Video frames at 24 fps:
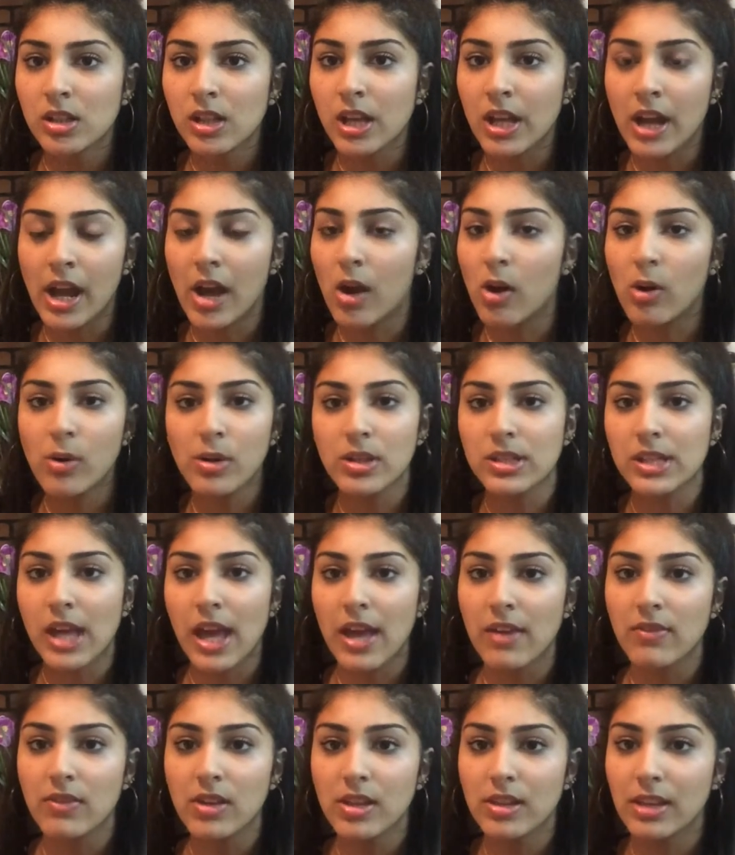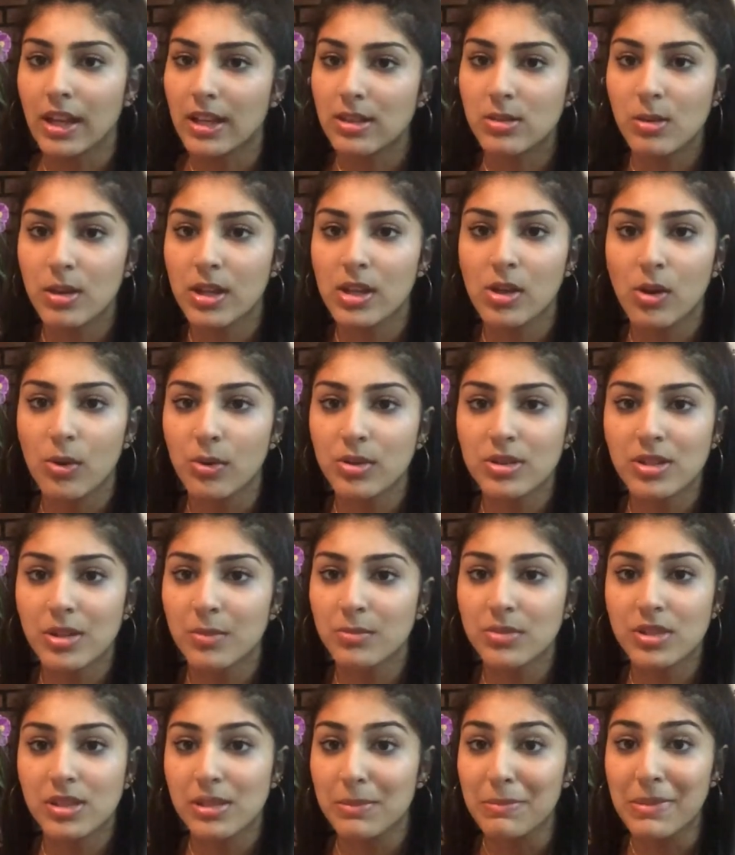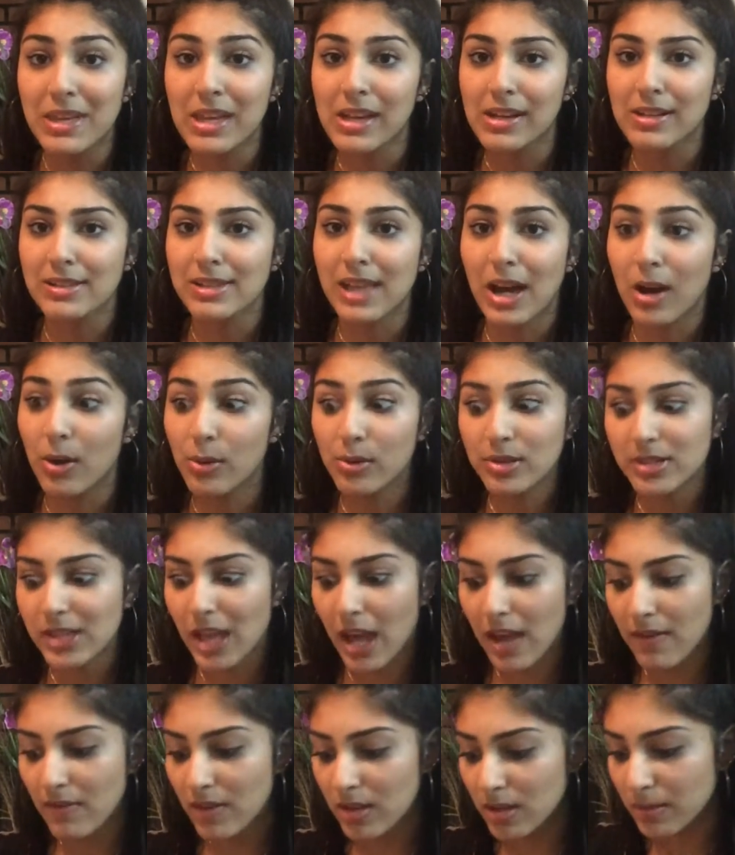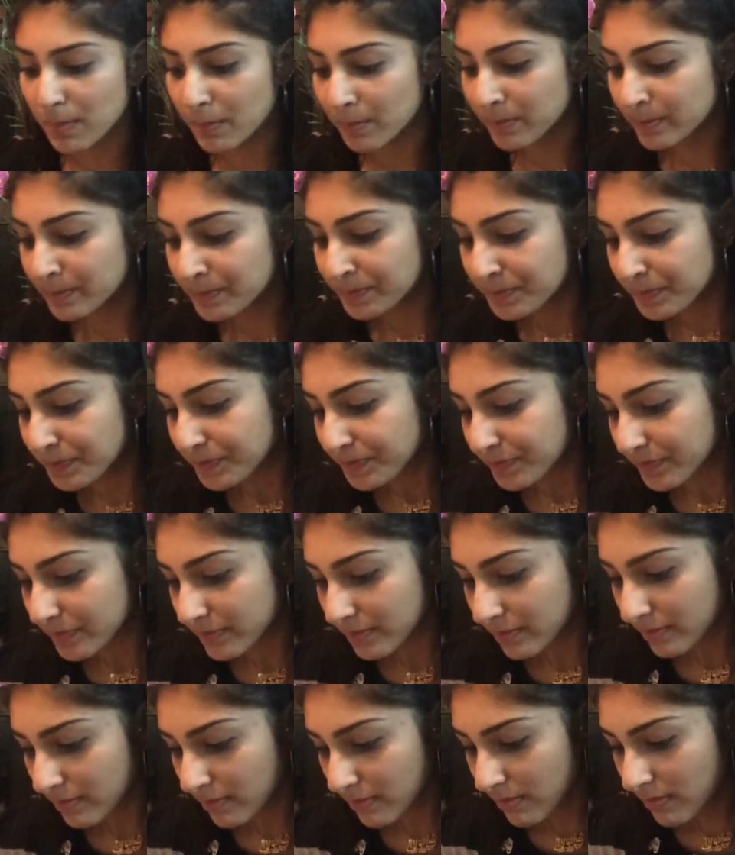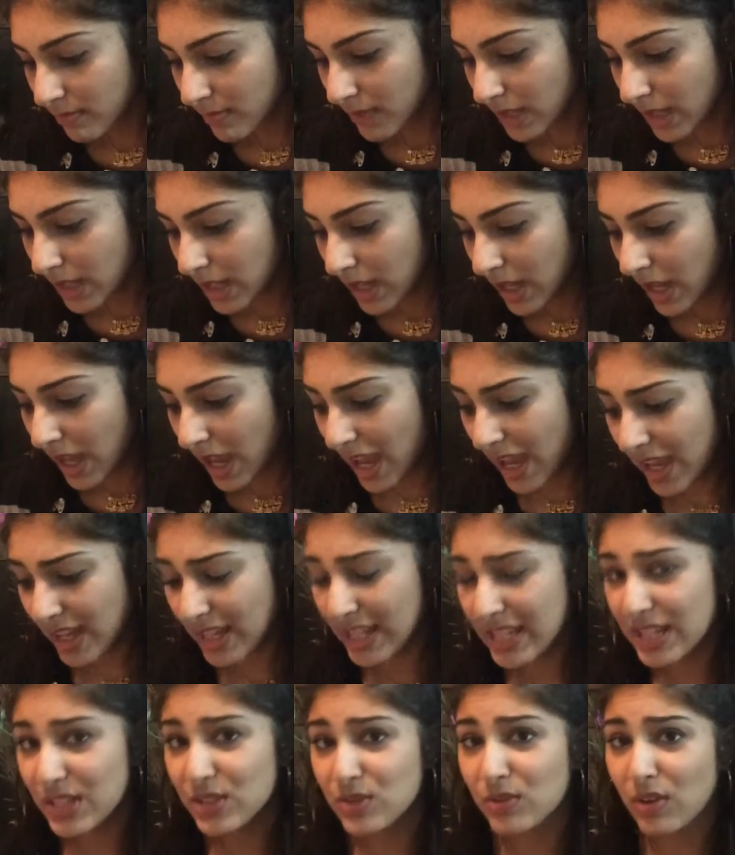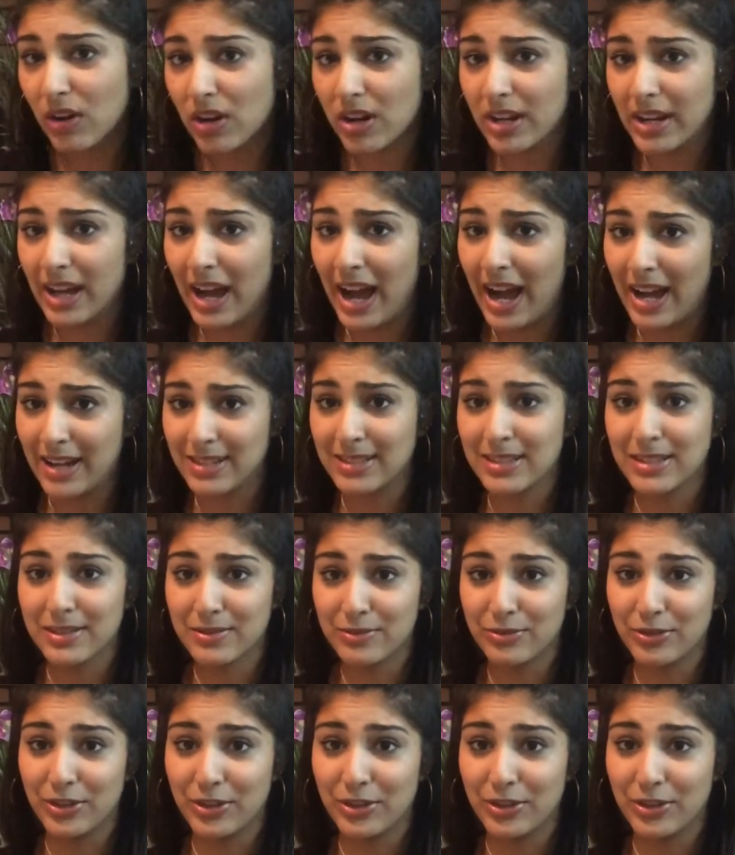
and I always cave in that's why he always comes to me because I always cave in and he's very active